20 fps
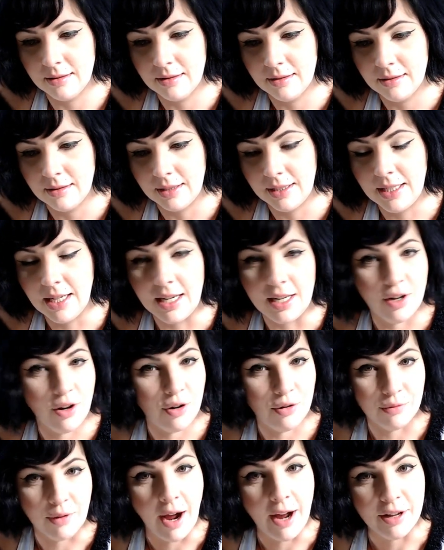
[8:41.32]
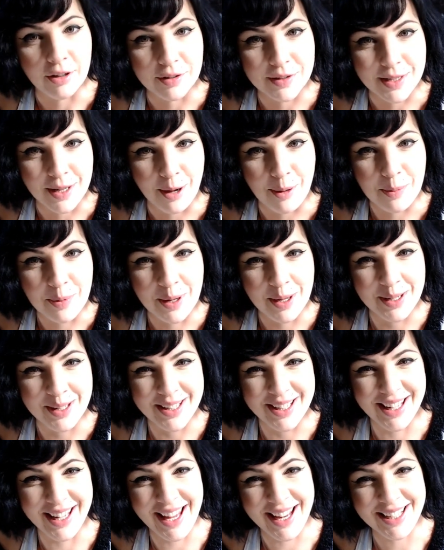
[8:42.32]
getting all riled up
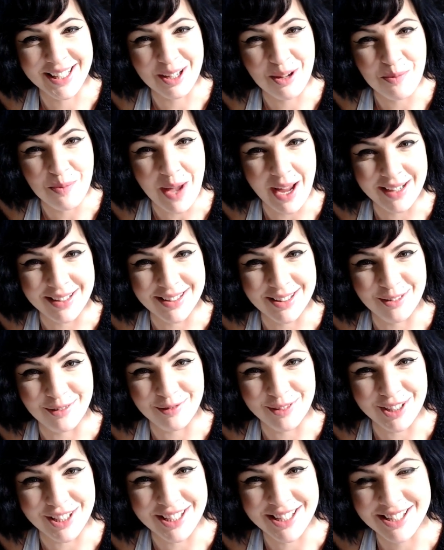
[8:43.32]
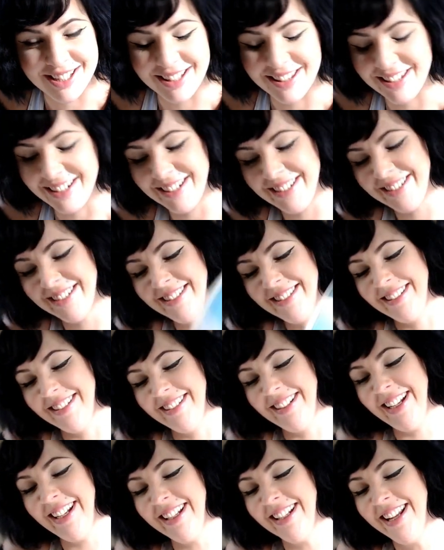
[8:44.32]
and competitive with each other. All
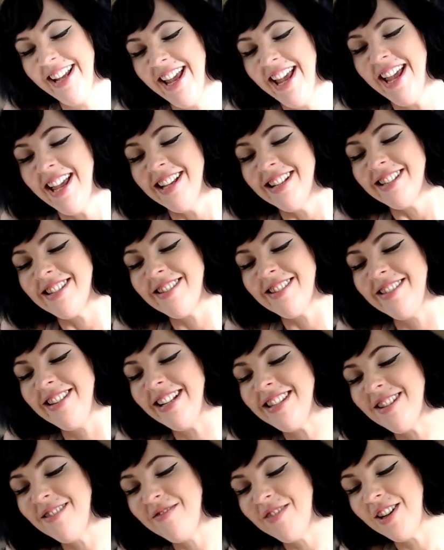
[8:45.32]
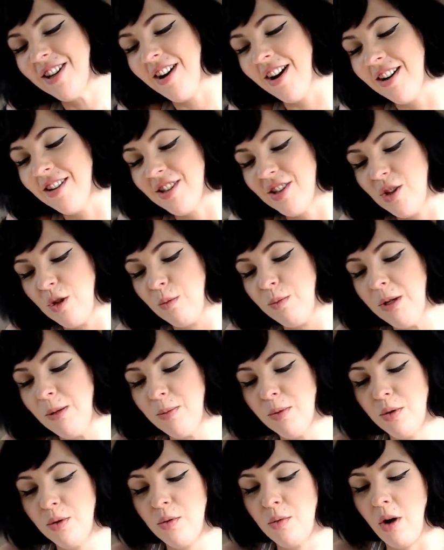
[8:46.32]
right. So that's in regards to people
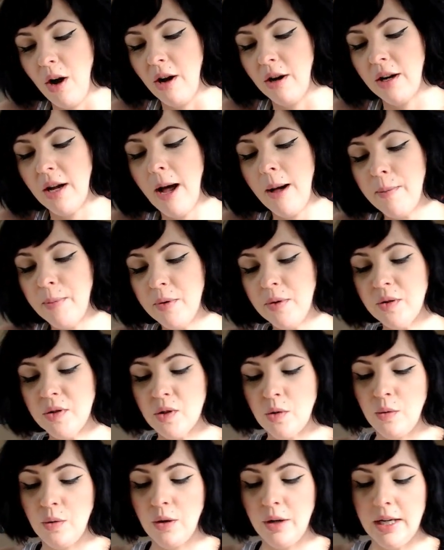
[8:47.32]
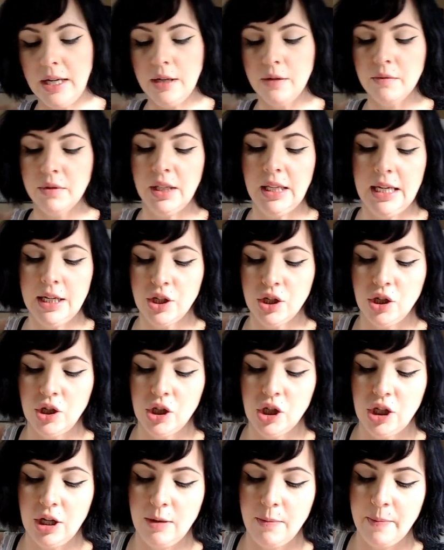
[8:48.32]
who are coupled or in
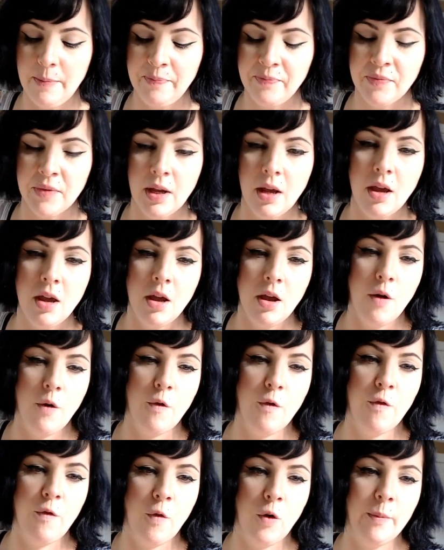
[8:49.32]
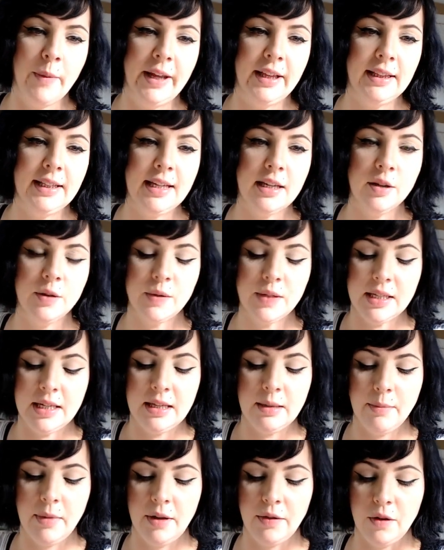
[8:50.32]
relationship. For my Leos in
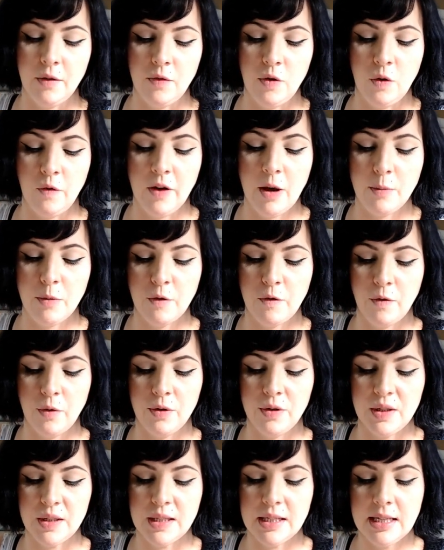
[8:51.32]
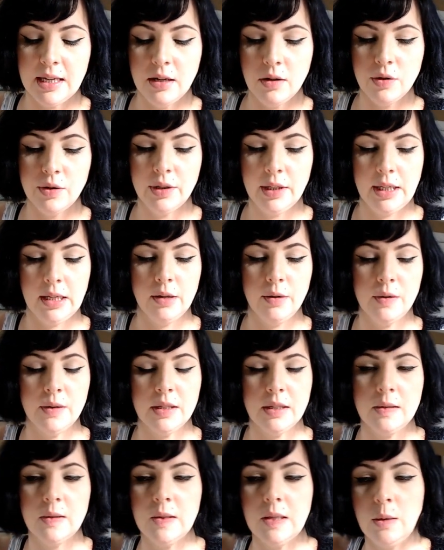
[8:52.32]
the month of November, for the single Leos,
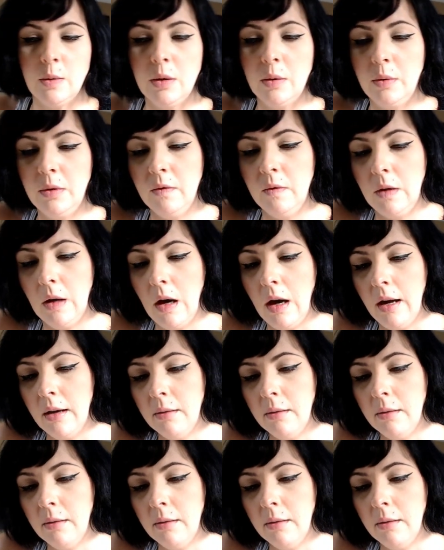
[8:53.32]
let's see what we've got.